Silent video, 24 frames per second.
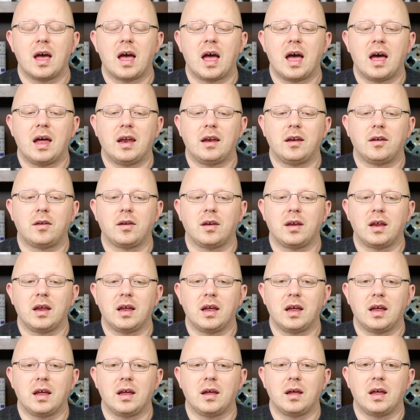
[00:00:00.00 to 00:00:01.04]
and
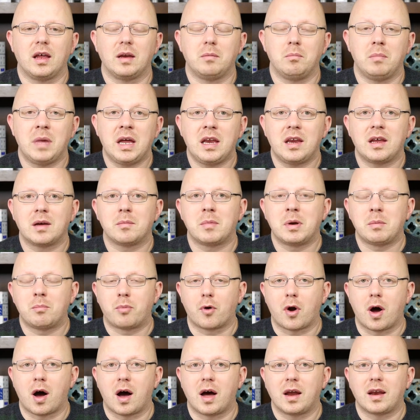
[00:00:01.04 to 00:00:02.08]
in medium and
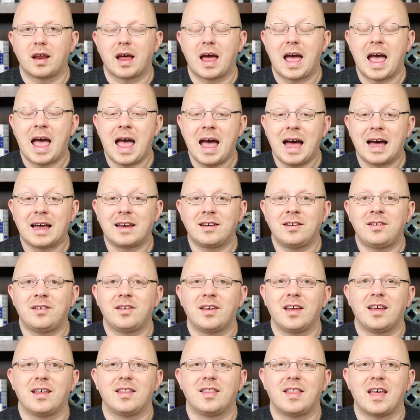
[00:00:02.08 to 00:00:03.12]
broad, and
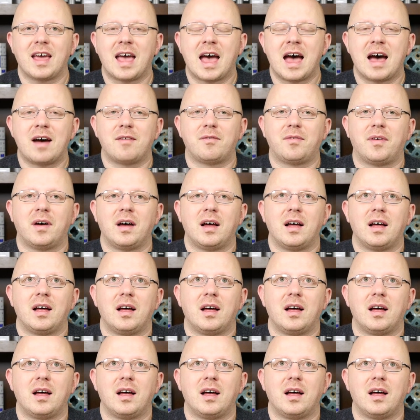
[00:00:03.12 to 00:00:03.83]
they have